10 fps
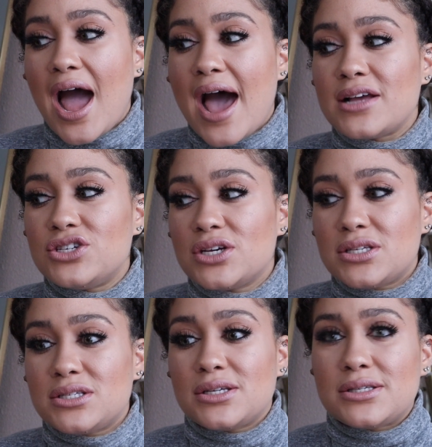I
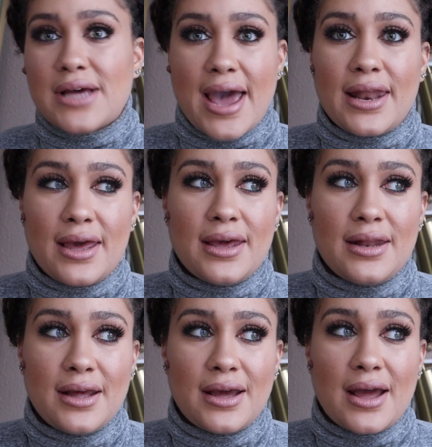just
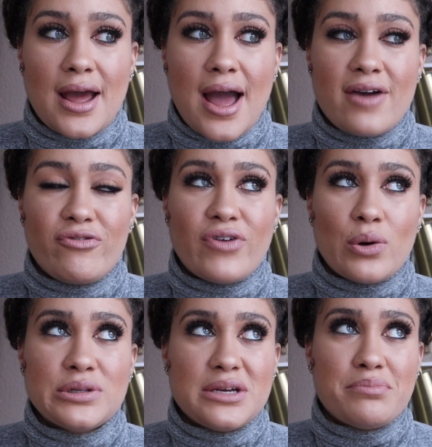decided, I
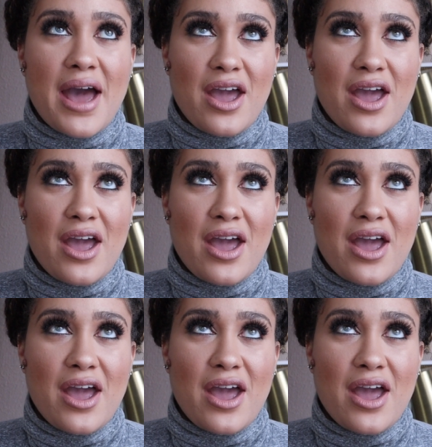felt in my